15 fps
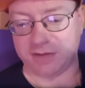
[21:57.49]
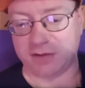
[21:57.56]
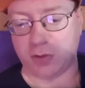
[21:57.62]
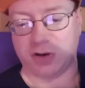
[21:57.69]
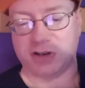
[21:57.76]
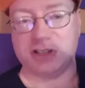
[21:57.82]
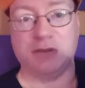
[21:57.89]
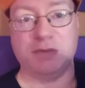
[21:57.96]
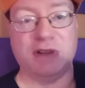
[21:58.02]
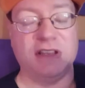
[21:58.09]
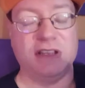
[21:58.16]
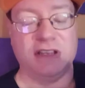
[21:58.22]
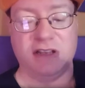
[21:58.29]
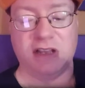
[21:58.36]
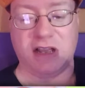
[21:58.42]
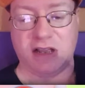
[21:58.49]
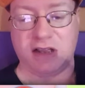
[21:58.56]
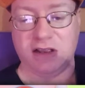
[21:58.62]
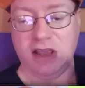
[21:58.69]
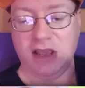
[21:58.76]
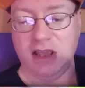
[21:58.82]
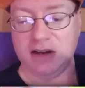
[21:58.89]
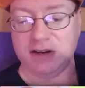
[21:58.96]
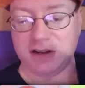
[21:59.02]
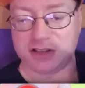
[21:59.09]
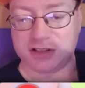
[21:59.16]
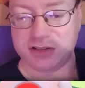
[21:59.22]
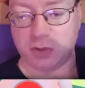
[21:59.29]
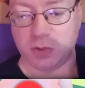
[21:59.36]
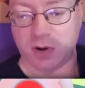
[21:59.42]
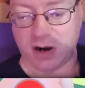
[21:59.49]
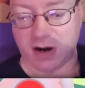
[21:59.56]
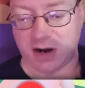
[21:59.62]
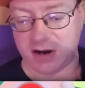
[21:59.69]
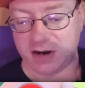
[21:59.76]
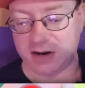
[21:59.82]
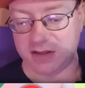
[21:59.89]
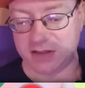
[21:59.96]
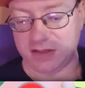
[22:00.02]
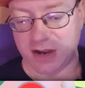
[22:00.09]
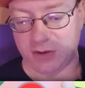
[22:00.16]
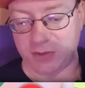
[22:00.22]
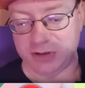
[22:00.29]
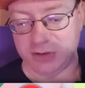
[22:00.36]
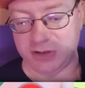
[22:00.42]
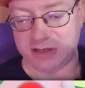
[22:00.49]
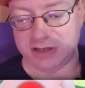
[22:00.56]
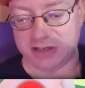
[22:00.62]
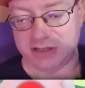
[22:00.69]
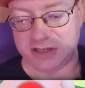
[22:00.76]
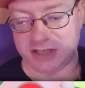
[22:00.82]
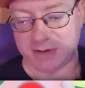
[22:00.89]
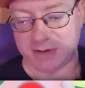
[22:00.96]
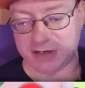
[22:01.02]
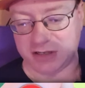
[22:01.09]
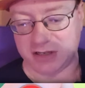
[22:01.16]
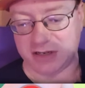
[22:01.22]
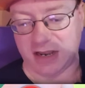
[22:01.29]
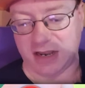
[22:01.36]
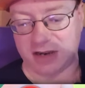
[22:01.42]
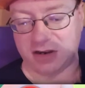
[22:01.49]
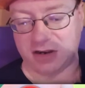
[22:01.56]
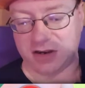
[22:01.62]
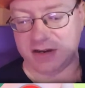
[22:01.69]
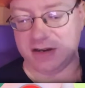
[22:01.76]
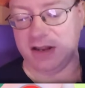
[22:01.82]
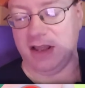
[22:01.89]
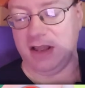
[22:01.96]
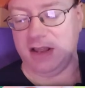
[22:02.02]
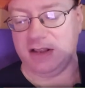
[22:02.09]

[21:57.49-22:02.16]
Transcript: Of course, going to be the uh, Dusknoir that we do get to special attack on.